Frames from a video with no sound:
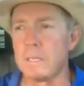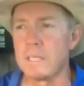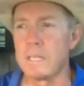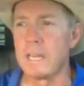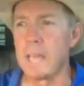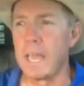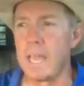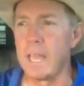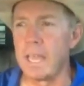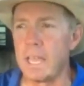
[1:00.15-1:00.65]

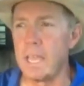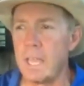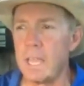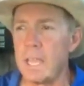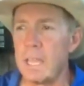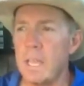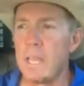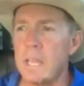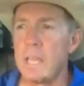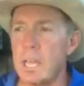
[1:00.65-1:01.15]

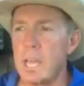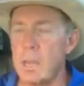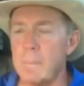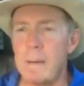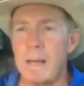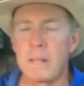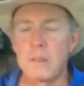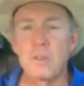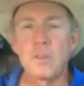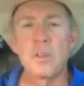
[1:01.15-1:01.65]
today
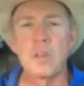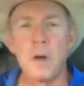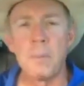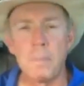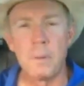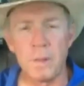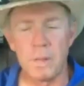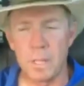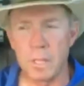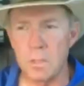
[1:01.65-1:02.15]
about
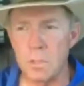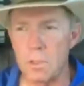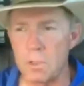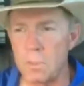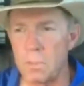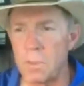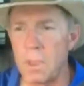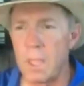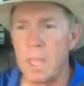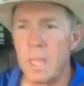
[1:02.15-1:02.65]

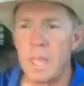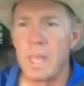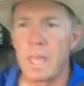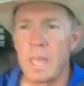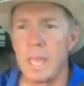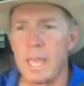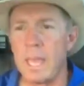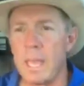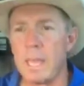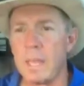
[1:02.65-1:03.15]
suppleness
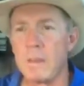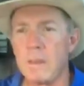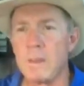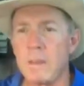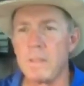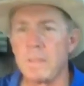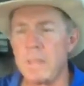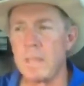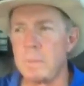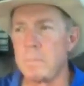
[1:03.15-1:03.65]

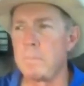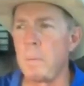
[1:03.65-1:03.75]
and the